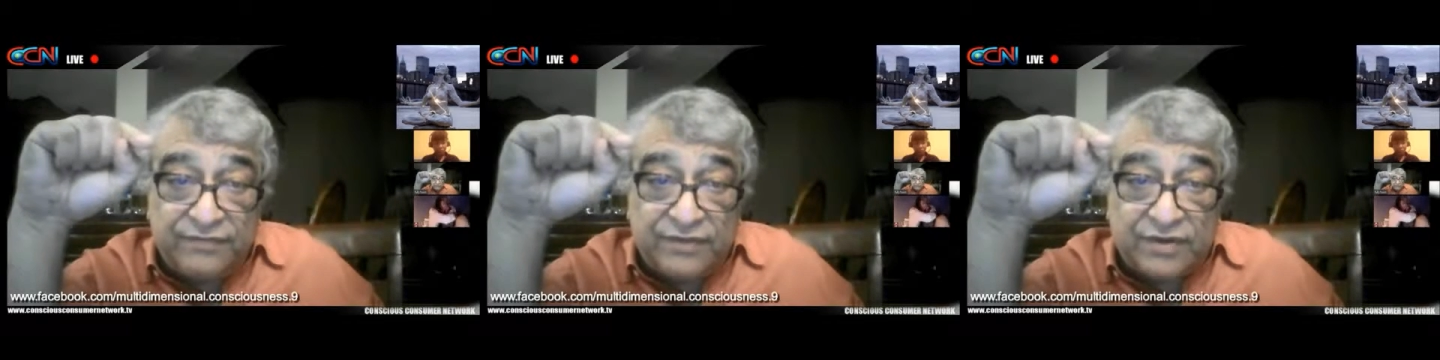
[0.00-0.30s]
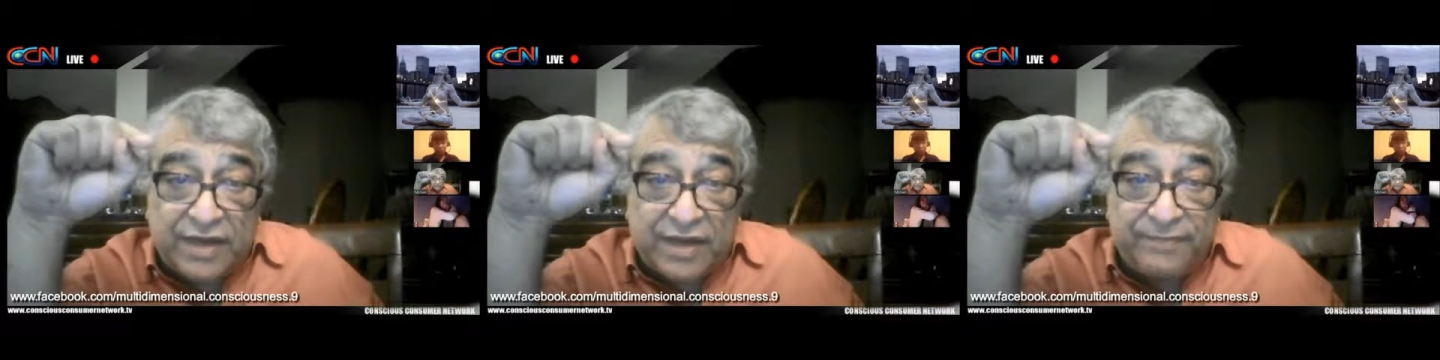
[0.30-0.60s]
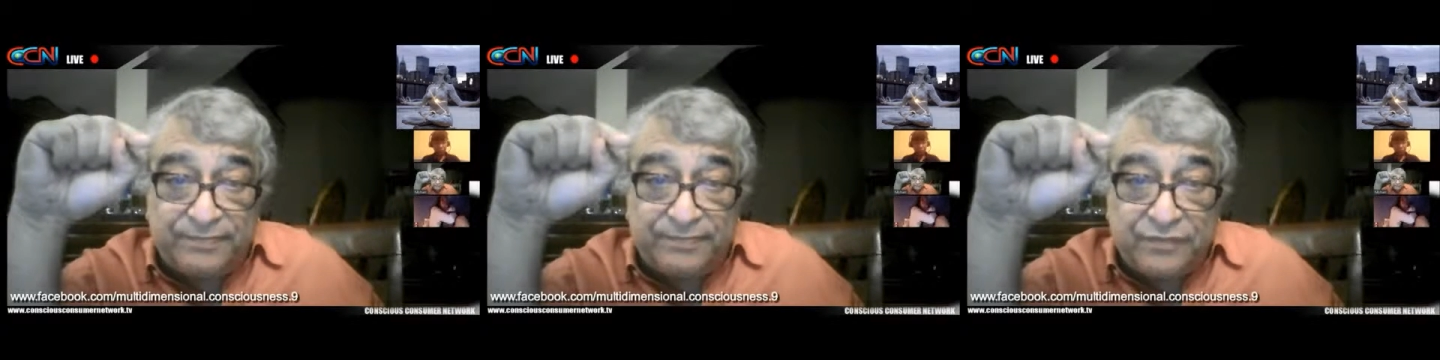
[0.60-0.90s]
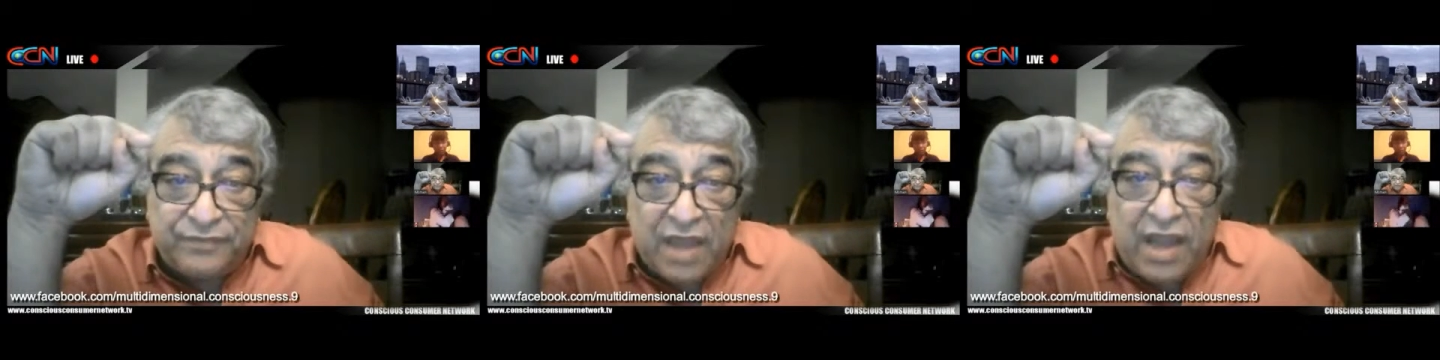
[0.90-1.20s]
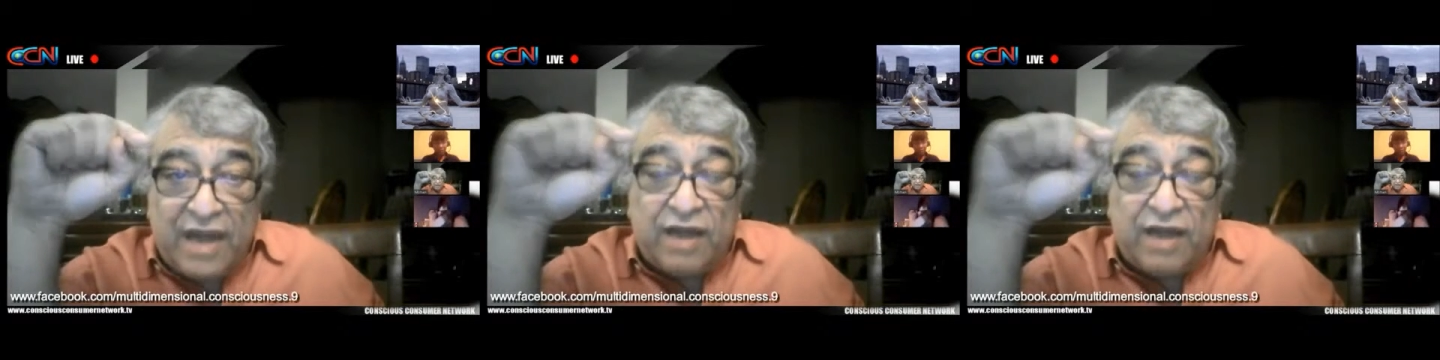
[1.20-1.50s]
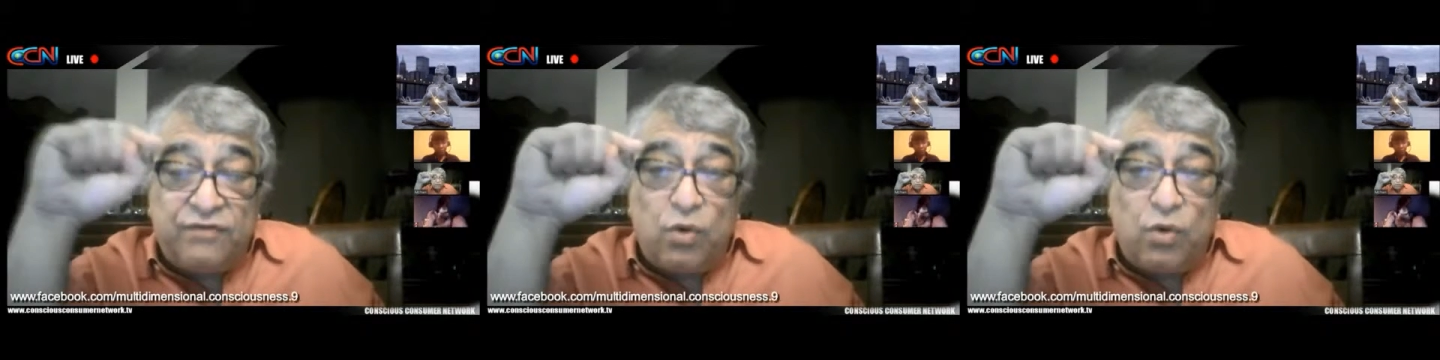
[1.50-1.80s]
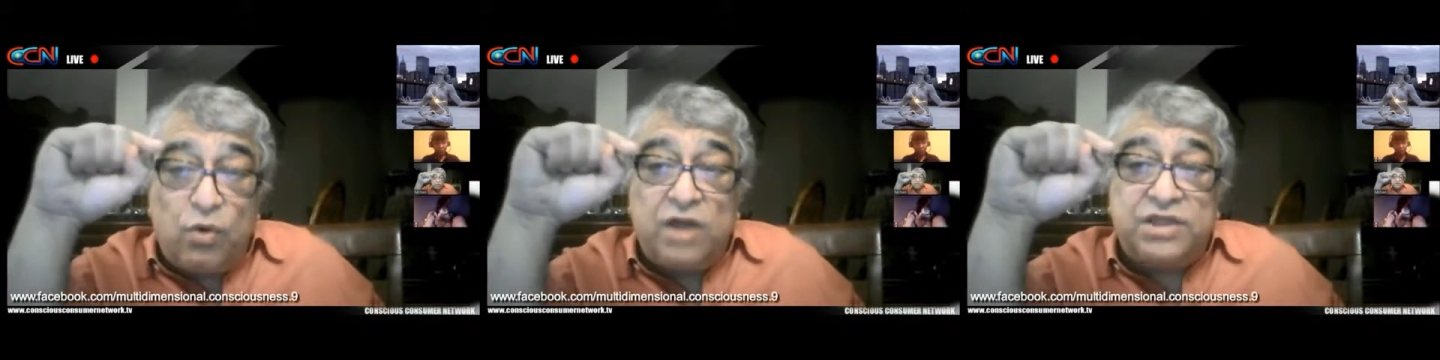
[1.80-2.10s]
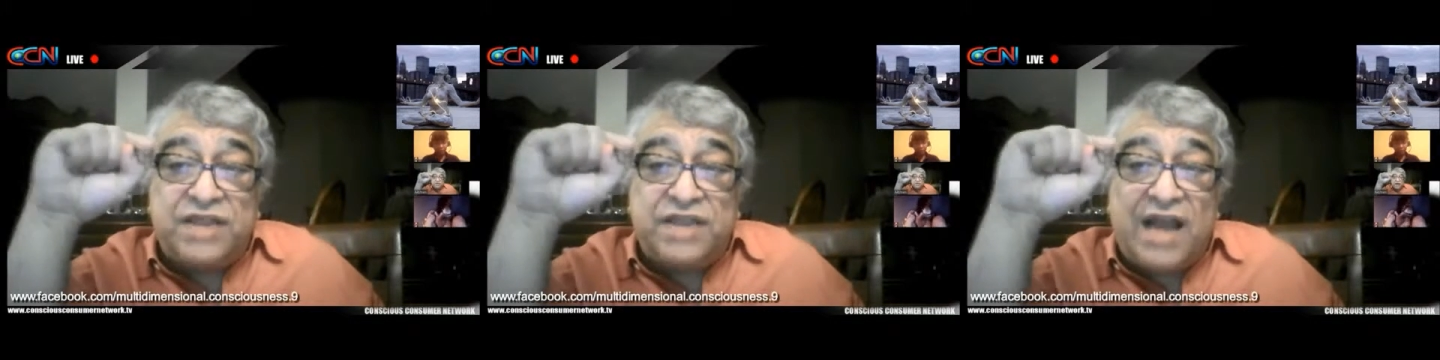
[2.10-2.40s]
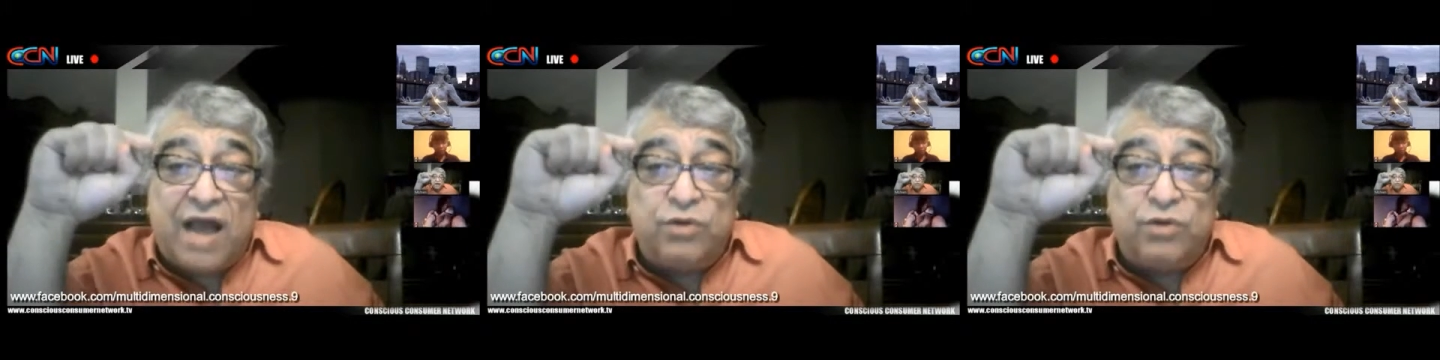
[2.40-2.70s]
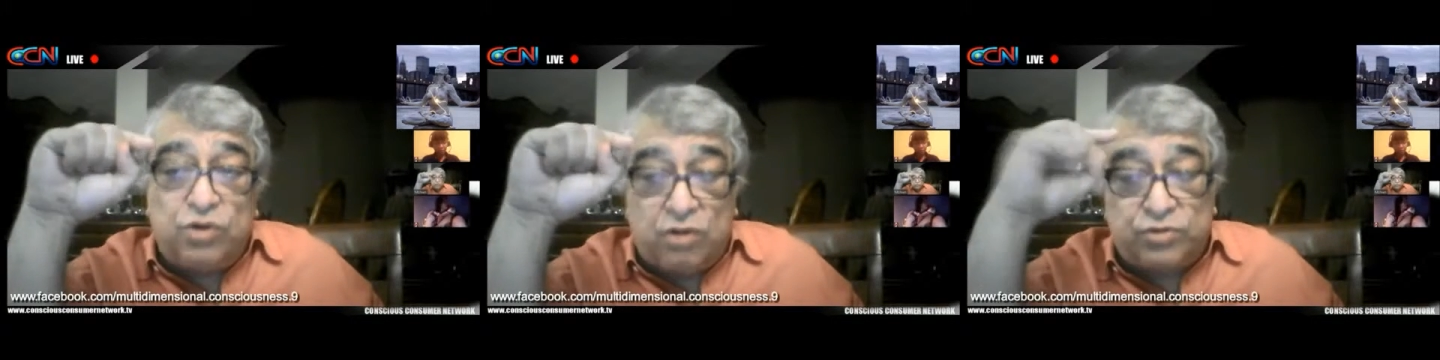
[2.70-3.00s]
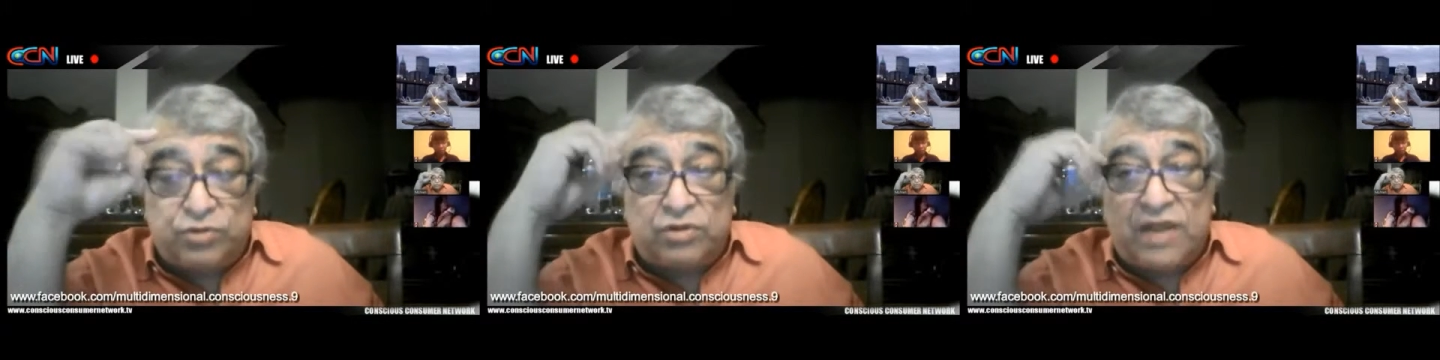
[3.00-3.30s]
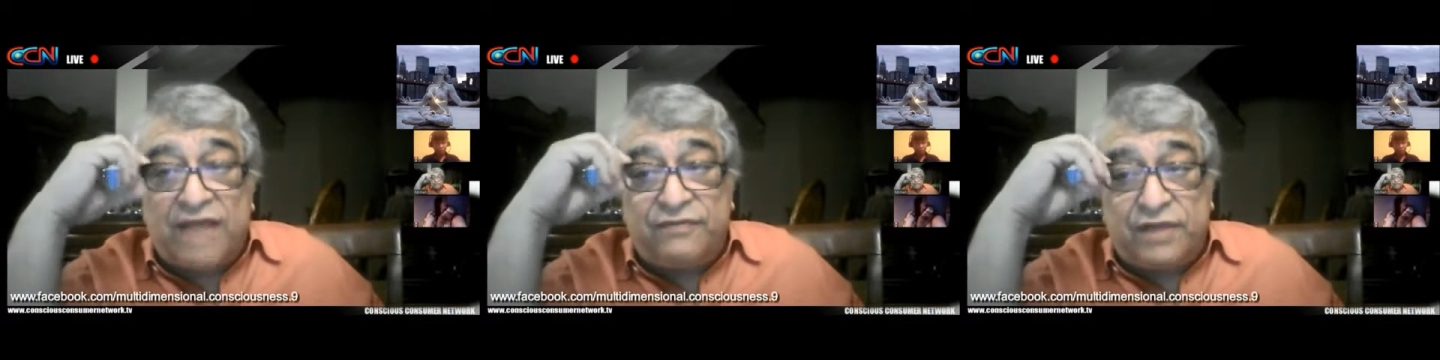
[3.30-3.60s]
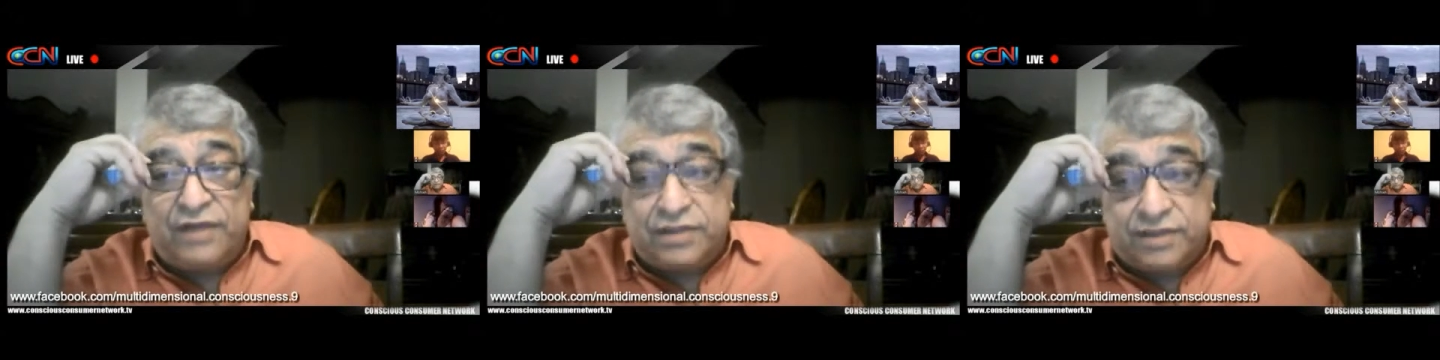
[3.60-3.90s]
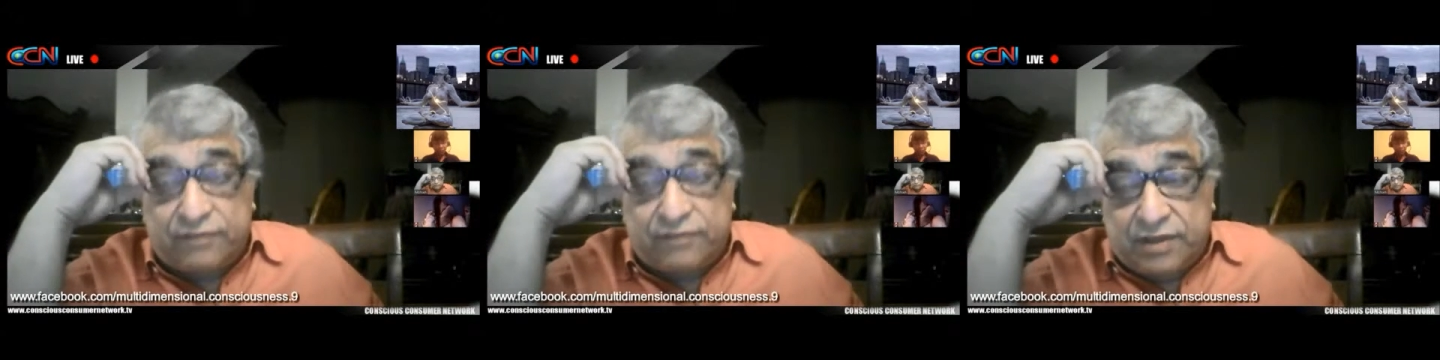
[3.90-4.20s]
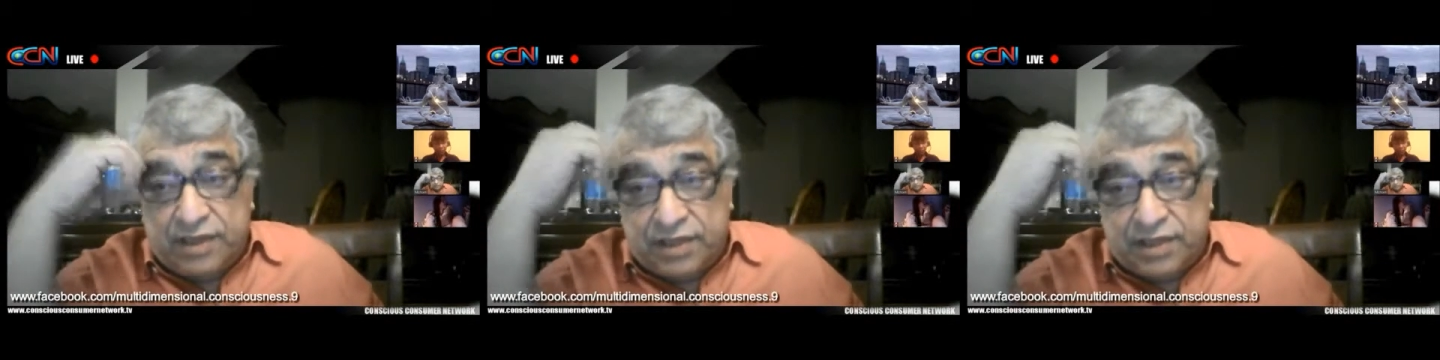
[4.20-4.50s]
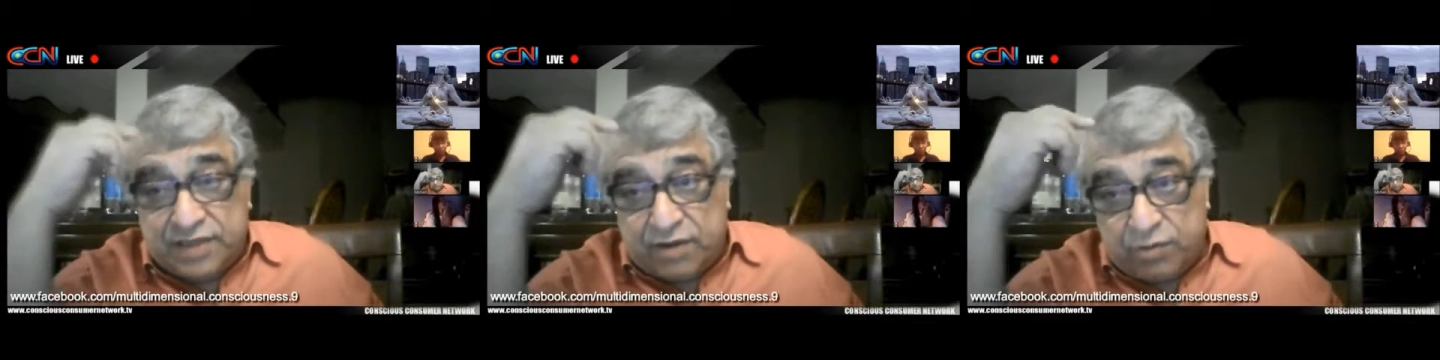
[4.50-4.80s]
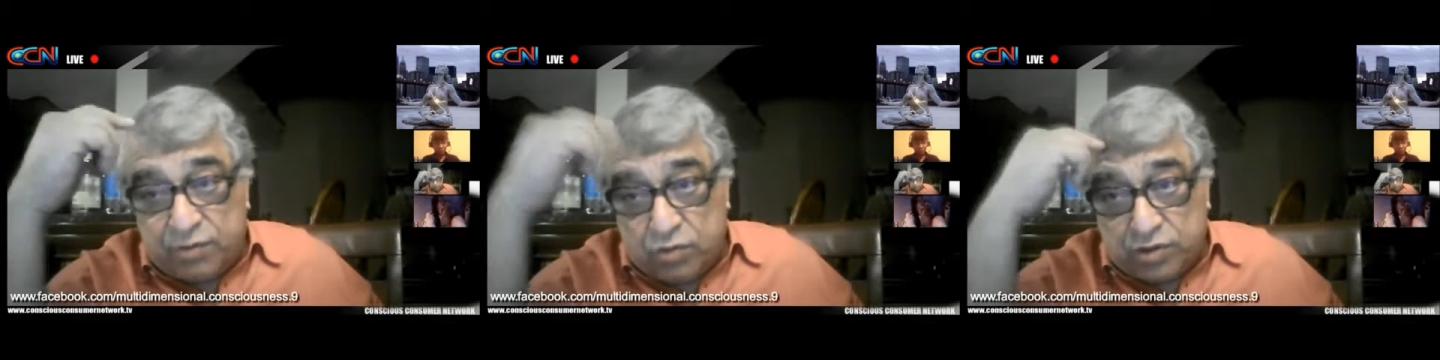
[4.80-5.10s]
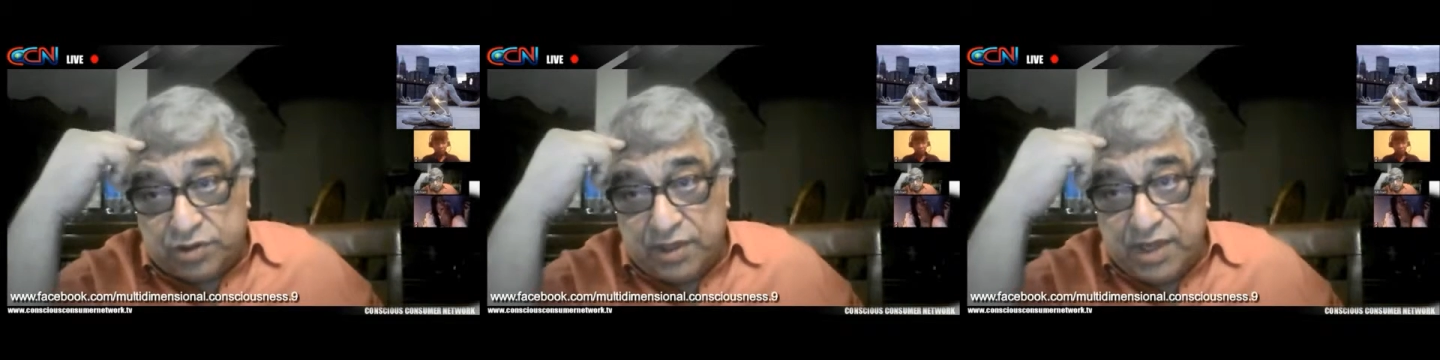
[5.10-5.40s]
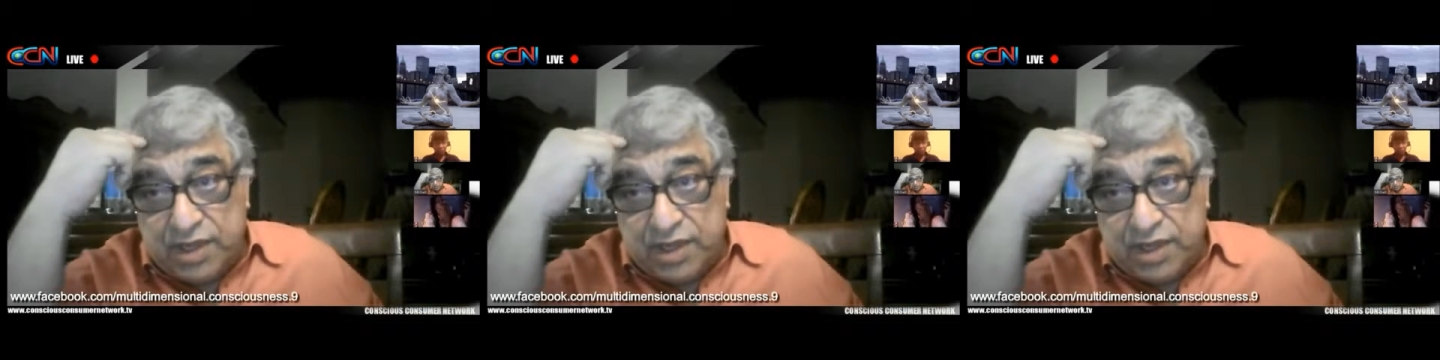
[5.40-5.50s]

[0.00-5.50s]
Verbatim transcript: Okay? okay. Now, if you want to understand how you come to life, it's the here's how it works.